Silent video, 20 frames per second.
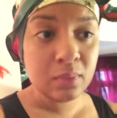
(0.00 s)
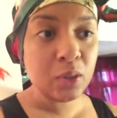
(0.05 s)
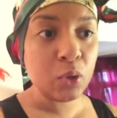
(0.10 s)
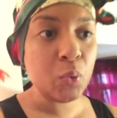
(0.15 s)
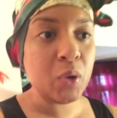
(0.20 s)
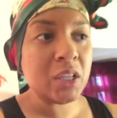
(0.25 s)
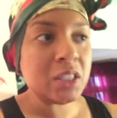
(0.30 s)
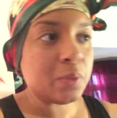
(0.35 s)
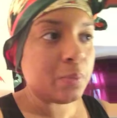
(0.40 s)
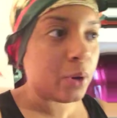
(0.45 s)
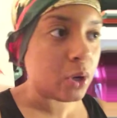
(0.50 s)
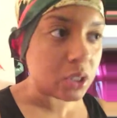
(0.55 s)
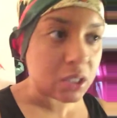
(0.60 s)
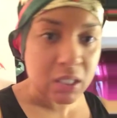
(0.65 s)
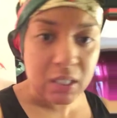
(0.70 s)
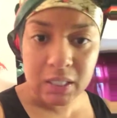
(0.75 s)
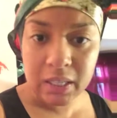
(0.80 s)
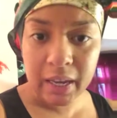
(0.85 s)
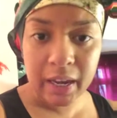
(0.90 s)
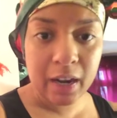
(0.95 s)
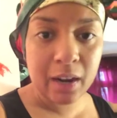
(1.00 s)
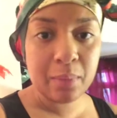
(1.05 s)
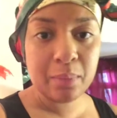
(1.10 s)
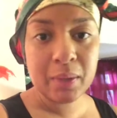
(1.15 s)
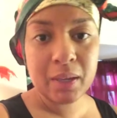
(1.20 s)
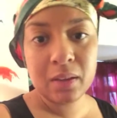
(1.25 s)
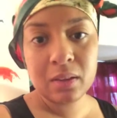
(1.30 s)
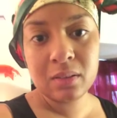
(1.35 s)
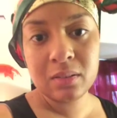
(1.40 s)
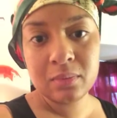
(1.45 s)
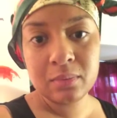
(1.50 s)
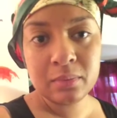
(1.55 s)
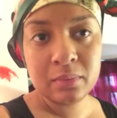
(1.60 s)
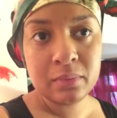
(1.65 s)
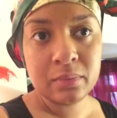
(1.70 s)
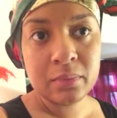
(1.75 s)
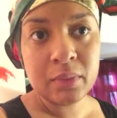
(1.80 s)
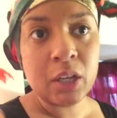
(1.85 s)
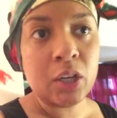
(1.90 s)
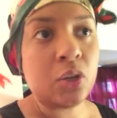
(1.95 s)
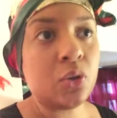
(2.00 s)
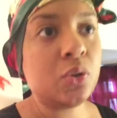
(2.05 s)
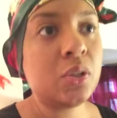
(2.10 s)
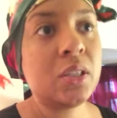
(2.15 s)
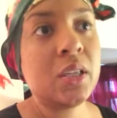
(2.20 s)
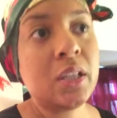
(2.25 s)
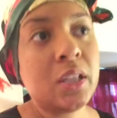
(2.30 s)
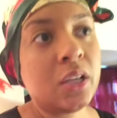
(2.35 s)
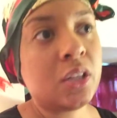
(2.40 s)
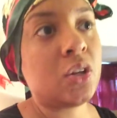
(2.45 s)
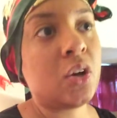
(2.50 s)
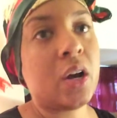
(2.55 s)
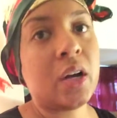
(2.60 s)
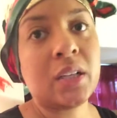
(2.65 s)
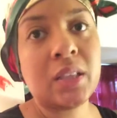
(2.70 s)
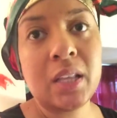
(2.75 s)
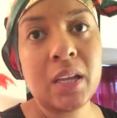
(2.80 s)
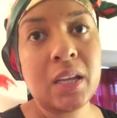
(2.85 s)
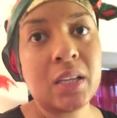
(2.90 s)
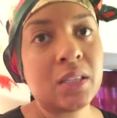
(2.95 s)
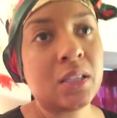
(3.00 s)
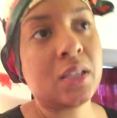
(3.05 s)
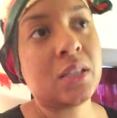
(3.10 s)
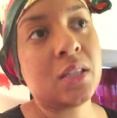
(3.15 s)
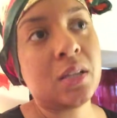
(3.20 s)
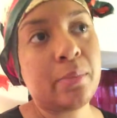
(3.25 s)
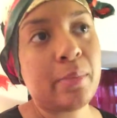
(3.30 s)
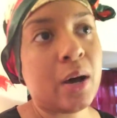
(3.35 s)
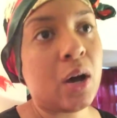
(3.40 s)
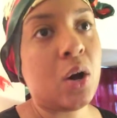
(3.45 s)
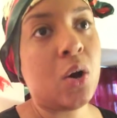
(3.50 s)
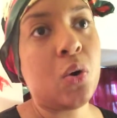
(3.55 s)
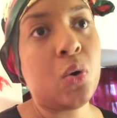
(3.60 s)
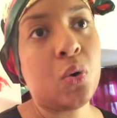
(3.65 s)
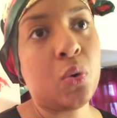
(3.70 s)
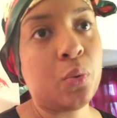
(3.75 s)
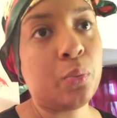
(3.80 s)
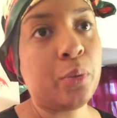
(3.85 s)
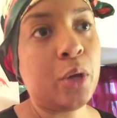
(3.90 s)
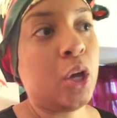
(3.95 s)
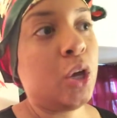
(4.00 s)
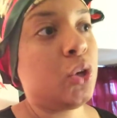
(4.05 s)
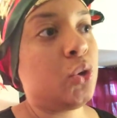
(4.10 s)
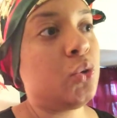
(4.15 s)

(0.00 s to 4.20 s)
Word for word: It wasn't supposed to scare me. You sending dark things into my home.